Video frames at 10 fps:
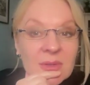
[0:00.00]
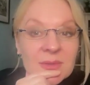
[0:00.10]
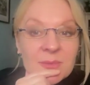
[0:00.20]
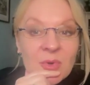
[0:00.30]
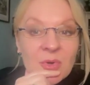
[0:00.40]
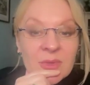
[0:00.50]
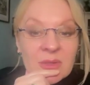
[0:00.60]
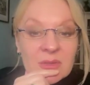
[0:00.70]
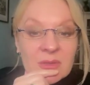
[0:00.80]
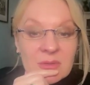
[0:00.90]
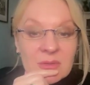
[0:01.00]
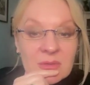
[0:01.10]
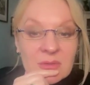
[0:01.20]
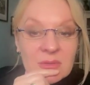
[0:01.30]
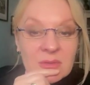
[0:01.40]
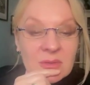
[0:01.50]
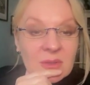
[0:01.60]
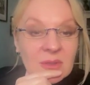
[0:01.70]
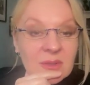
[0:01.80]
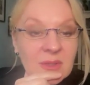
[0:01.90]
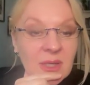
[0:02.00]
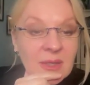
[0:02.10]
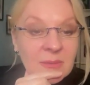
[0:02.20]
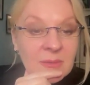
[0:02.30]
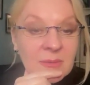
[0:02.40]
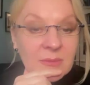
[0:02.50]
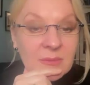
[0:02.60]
this moment and this time.